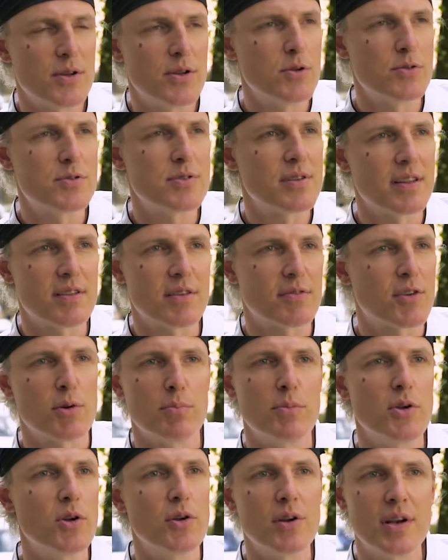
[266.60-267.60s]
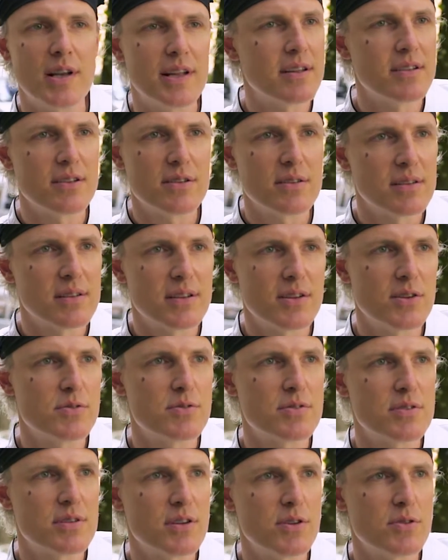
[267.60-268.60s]
huge sense of community, huge,
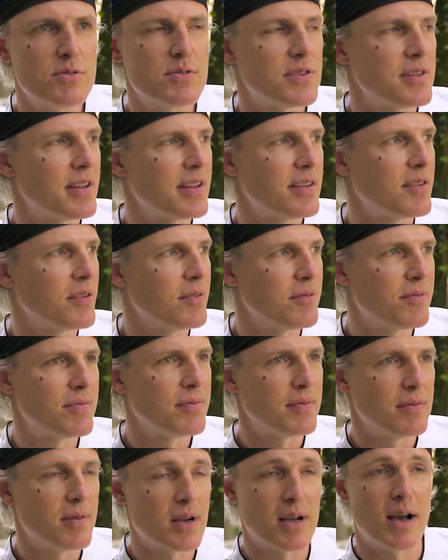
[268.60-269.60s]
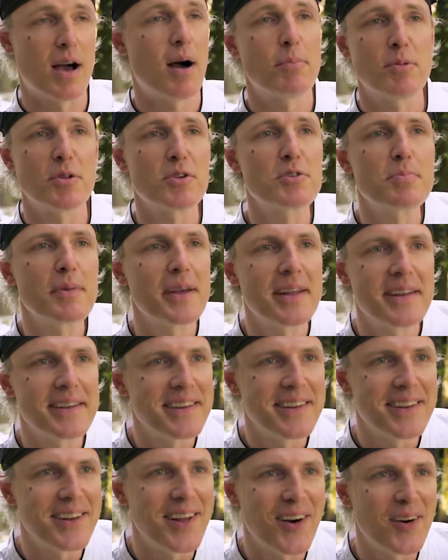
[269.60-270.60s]
huge sense of accomplishment,
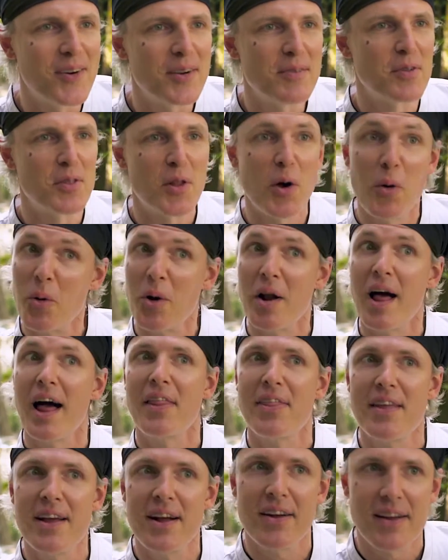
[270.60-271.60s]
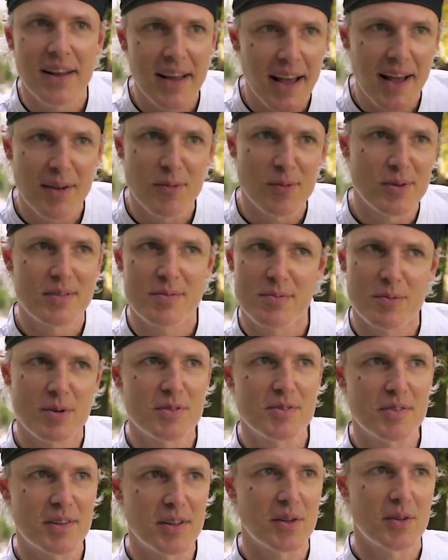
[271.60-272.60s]
you know, even though we're not there yet, we're, we're
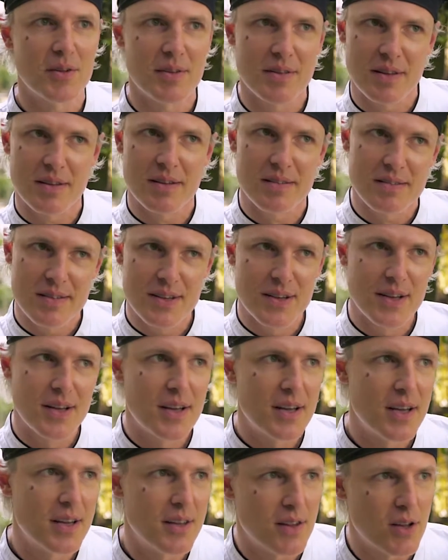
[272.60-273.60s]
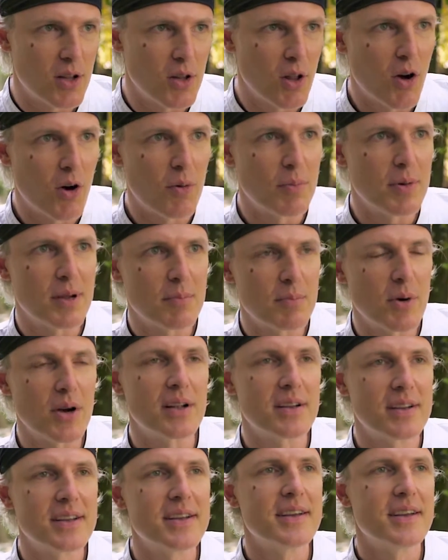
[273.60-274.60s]
still in the, in the gloaming, but,
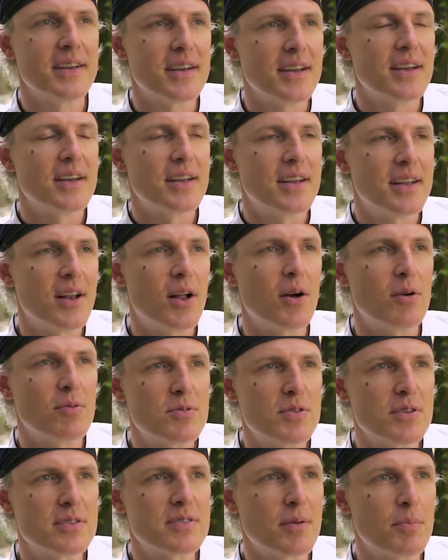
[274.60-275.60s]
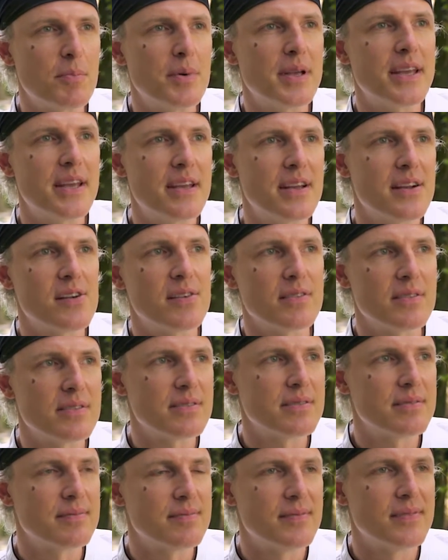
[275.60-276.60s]
you know, just to be here is
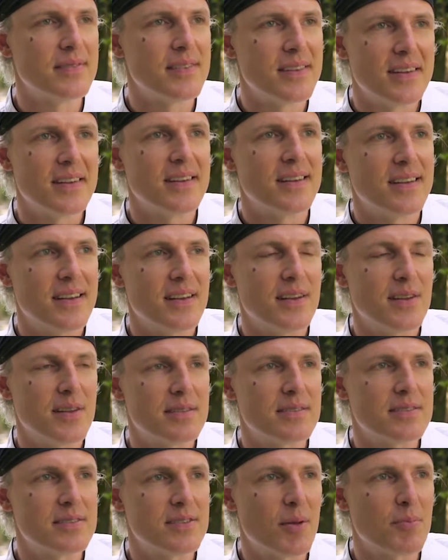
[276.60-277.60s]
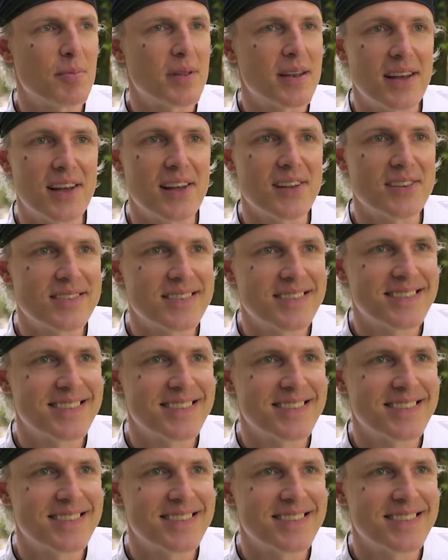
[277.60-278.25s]
something else.